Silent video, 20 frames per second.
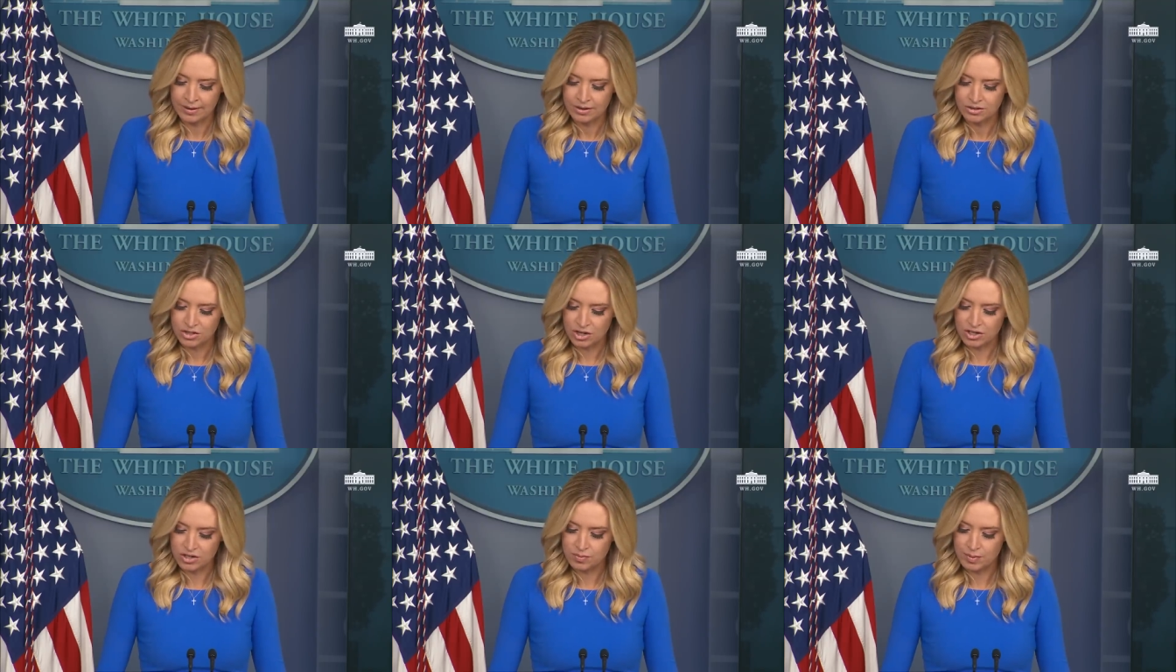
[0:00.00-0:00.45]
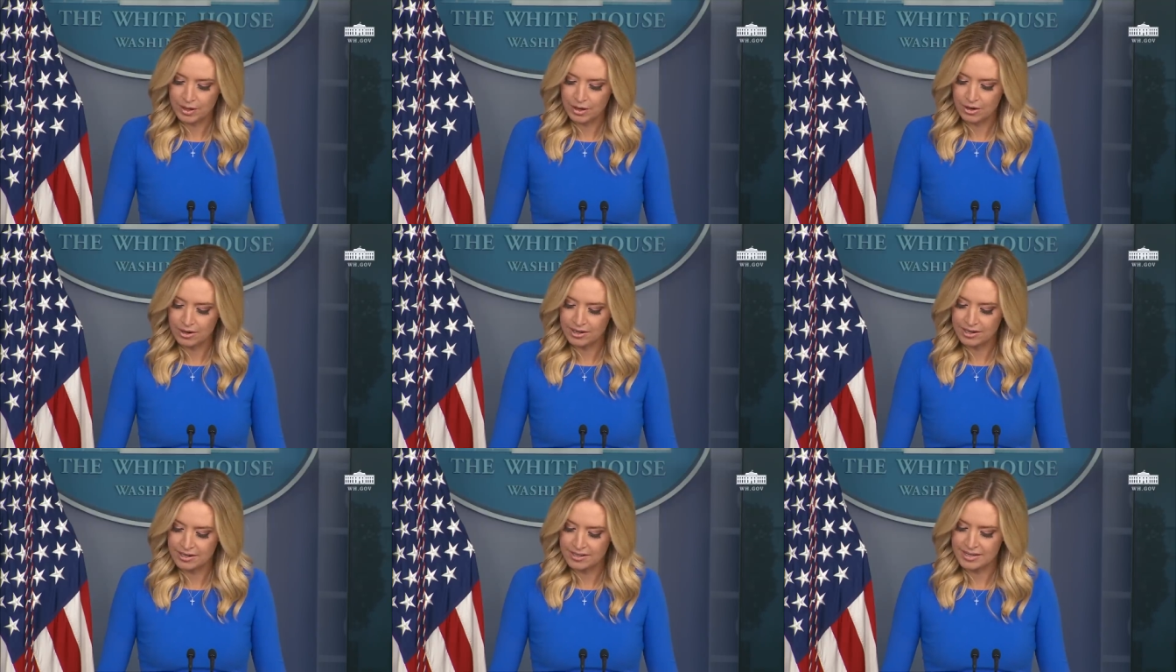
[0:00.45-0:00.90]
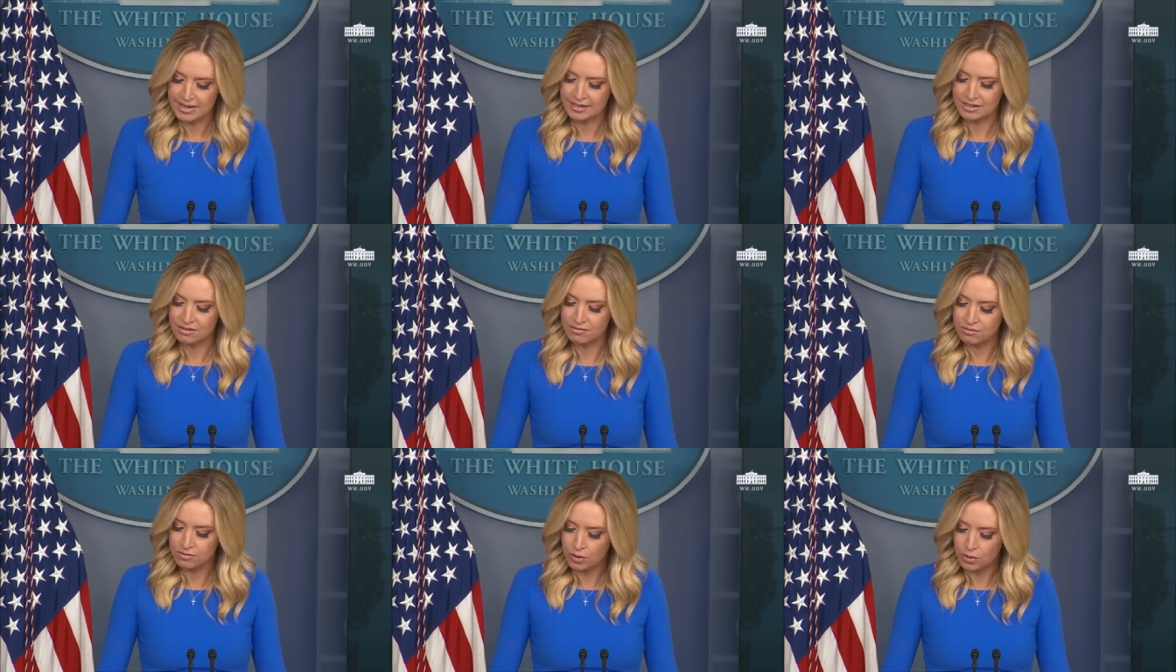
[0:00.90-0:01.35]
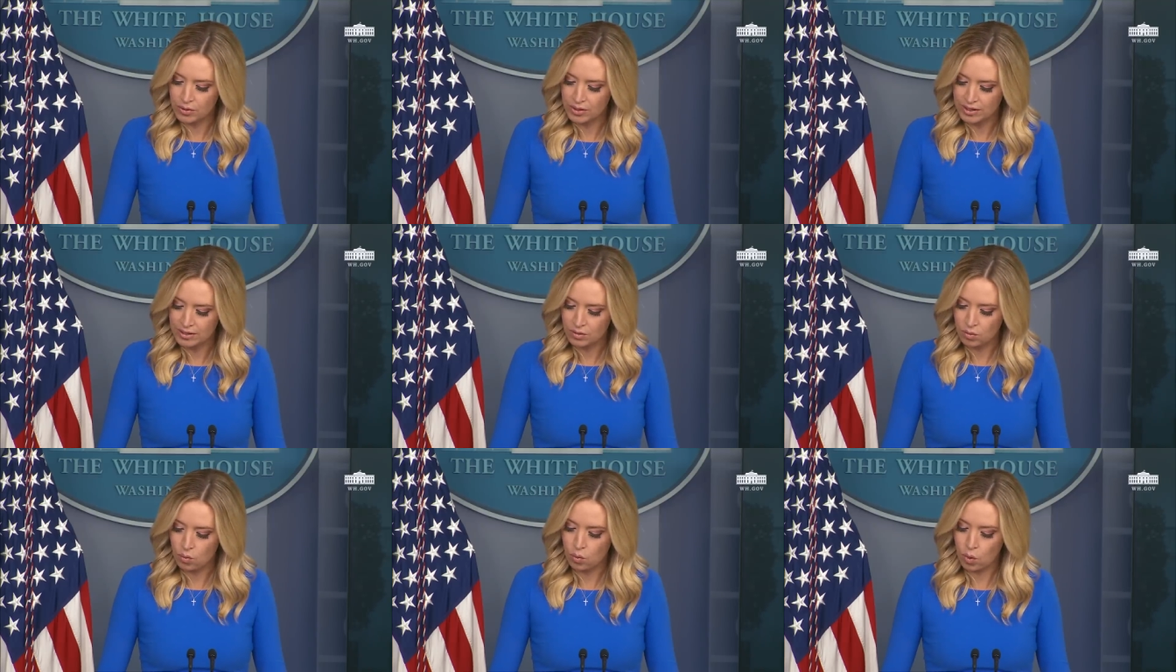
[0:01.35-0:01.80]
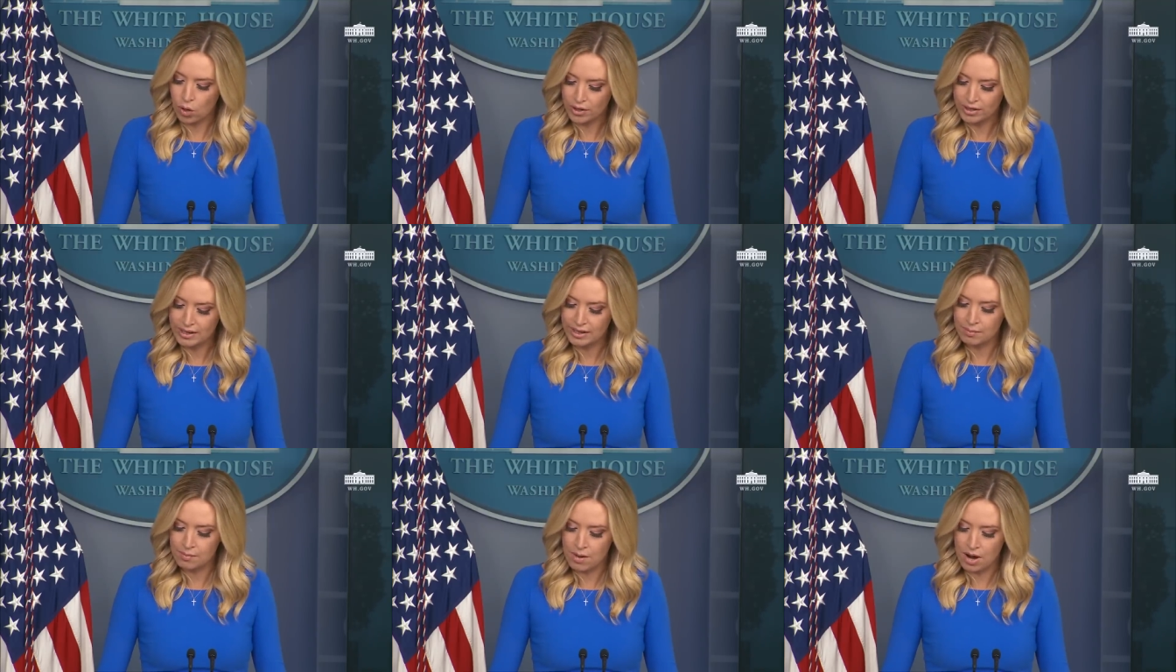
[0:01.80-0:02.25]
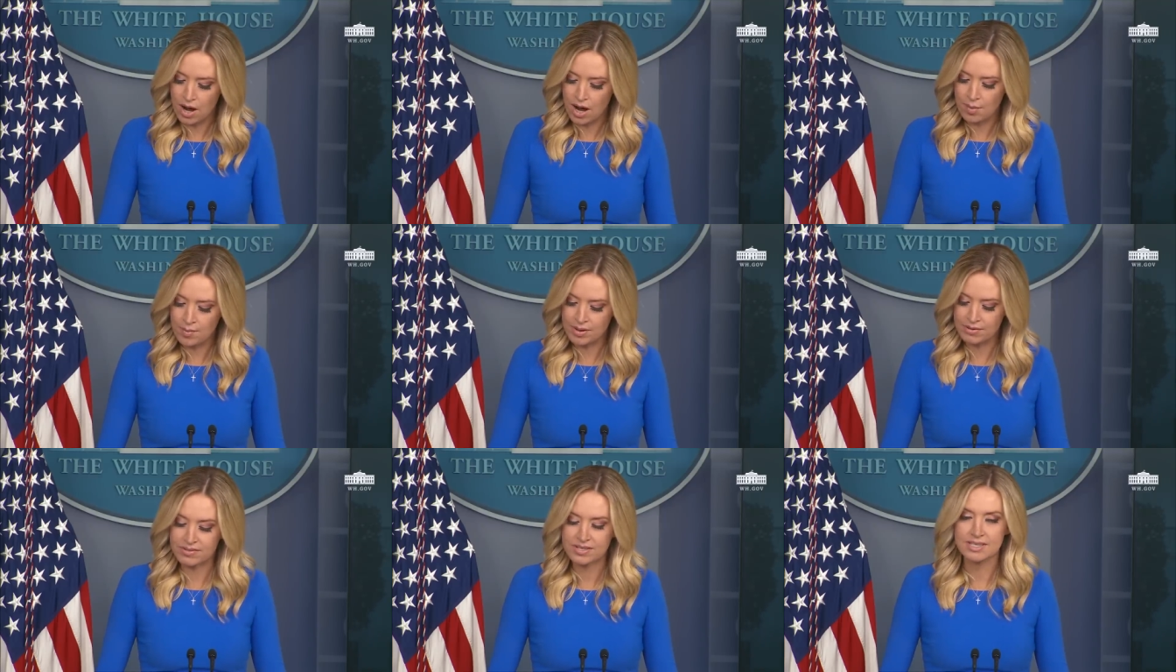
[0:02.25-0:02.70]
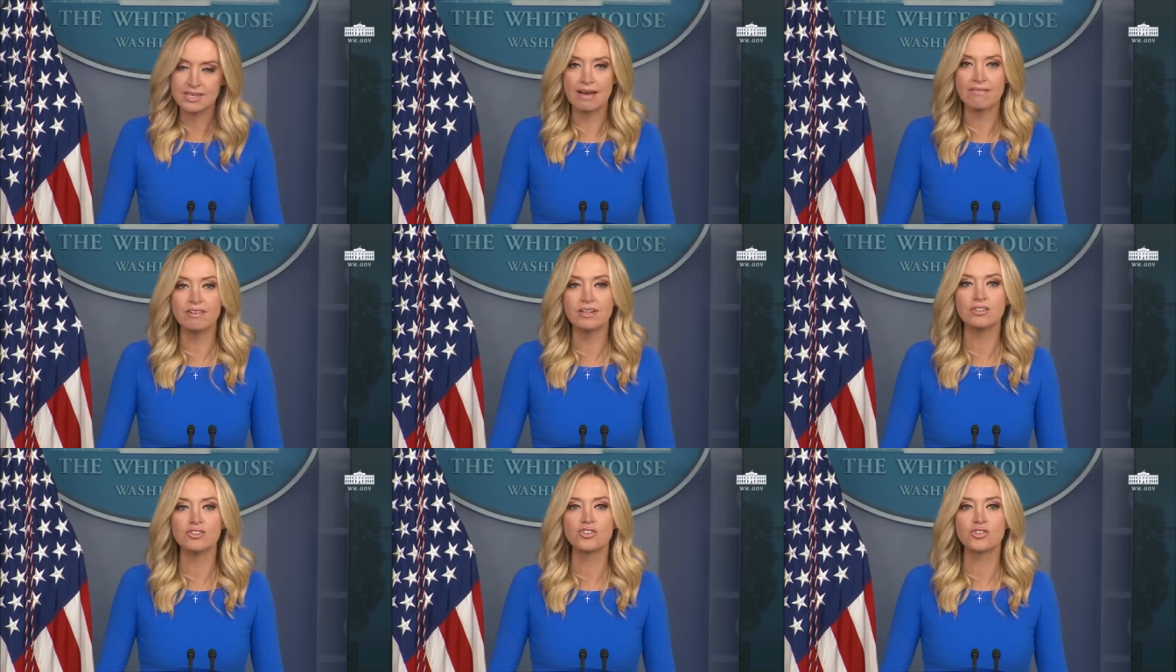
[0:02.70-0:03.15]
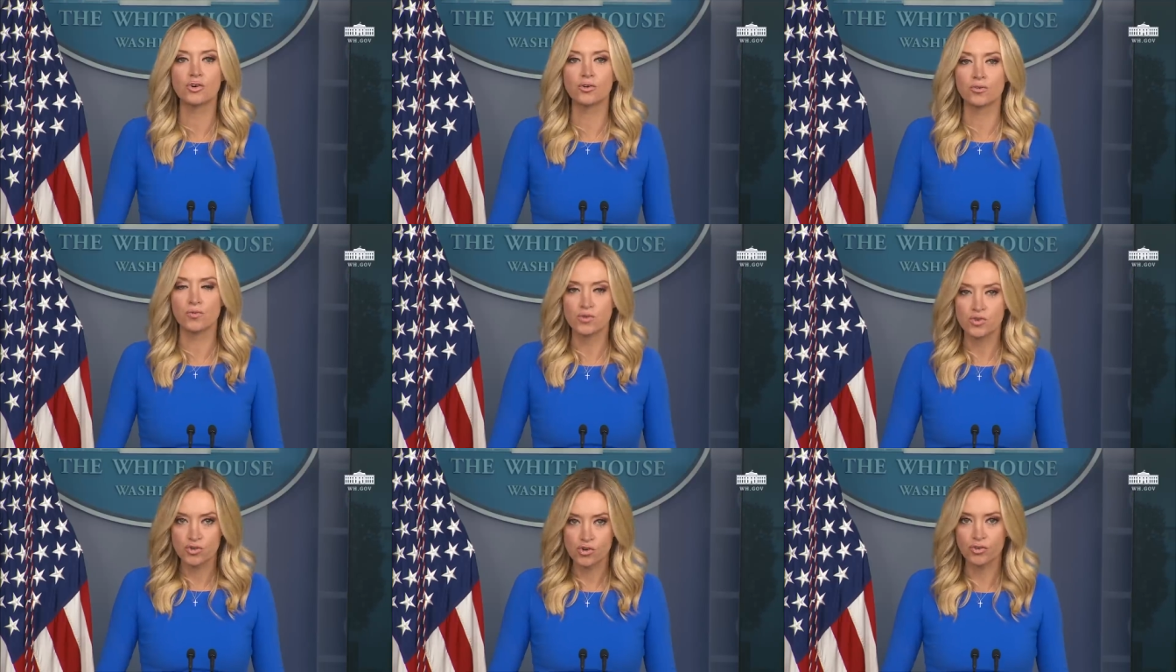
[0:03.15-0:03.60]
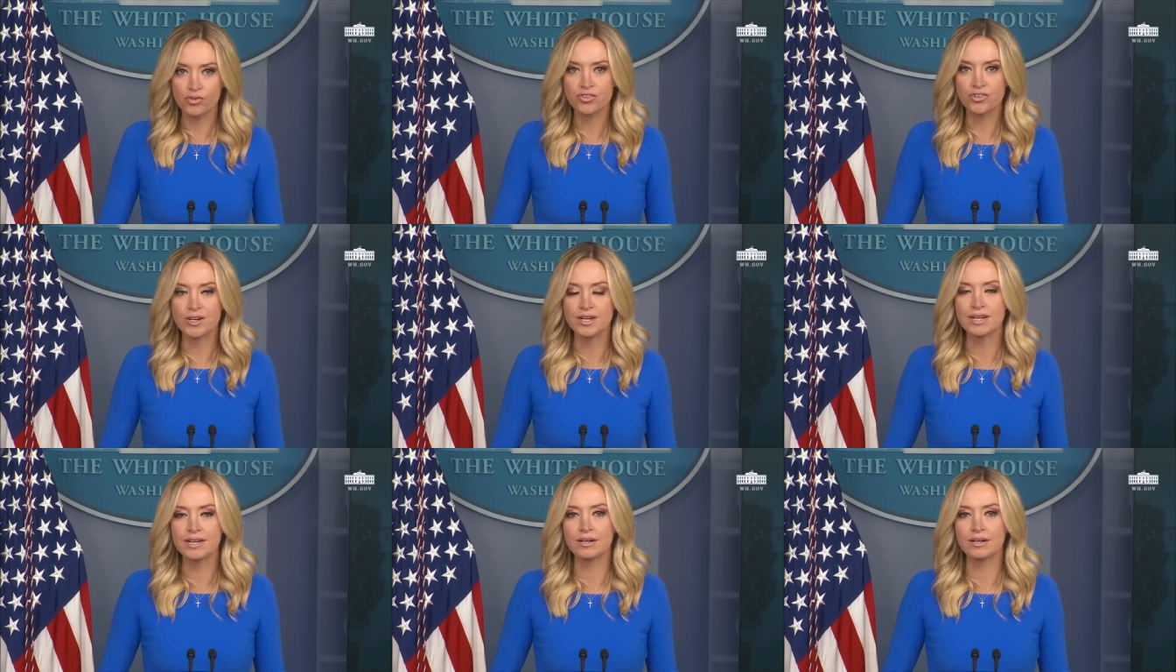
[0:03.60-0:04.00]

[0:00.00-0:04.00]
Judge Barrett is a devoted working mom of seven ch children,